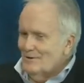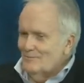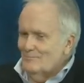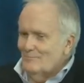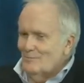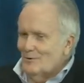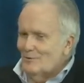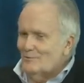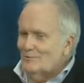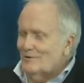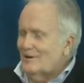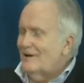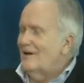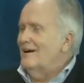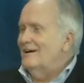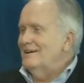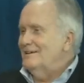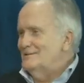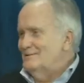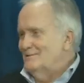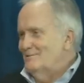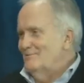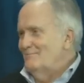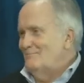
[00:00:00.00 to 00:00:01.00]
both
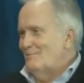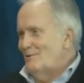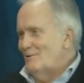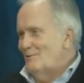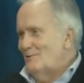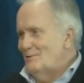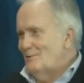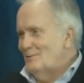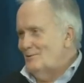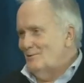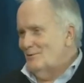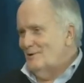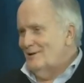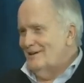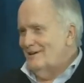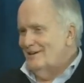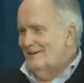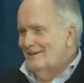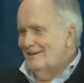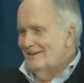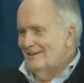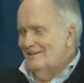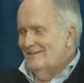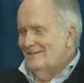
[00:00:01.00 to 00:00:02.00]
kinds of poetry.
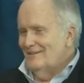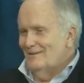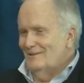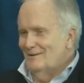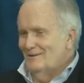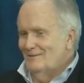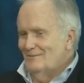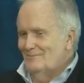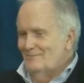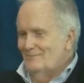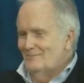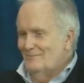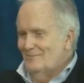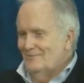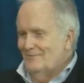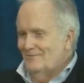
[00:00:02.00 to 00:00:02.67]
Um,